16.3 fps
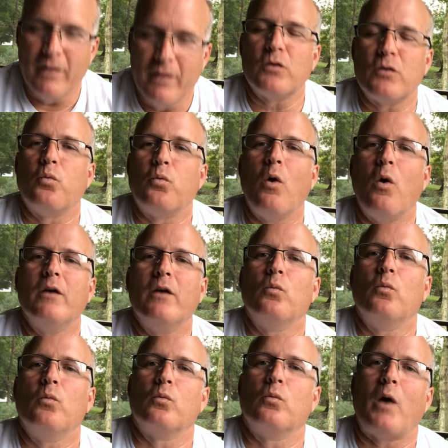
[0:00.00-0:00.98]
There's
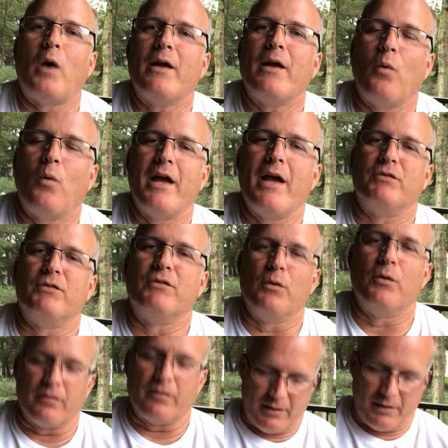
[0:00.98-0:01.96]
one right way of
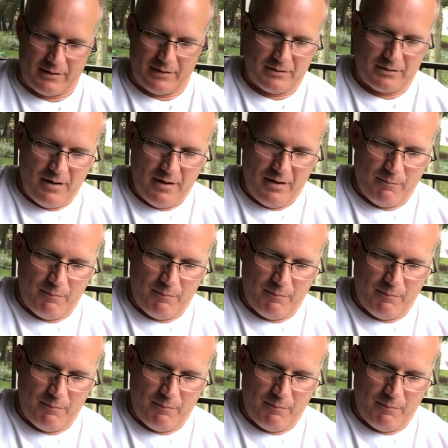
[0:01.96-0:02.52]
doing things.